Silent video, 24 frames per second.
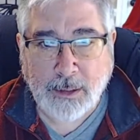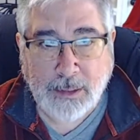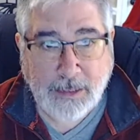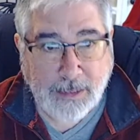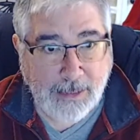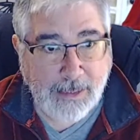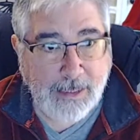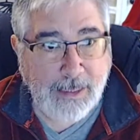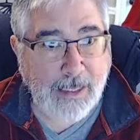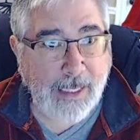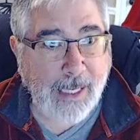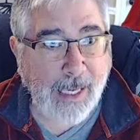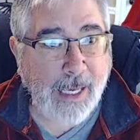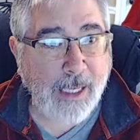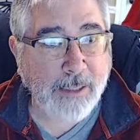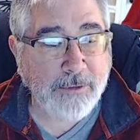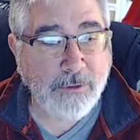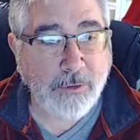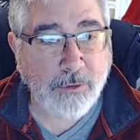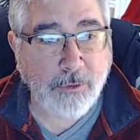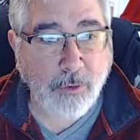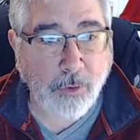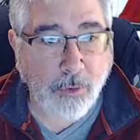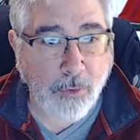He
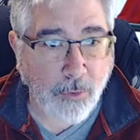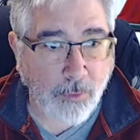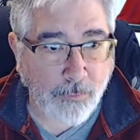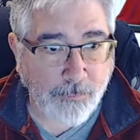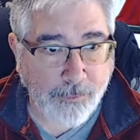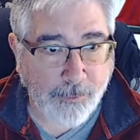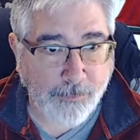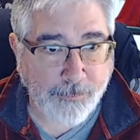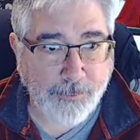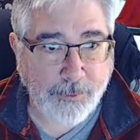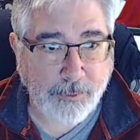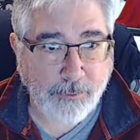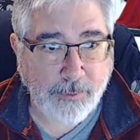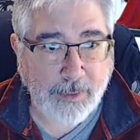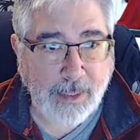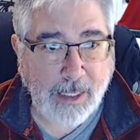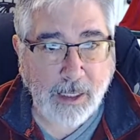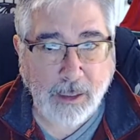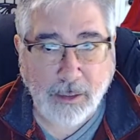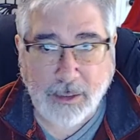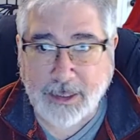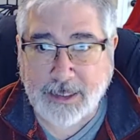has an overview now.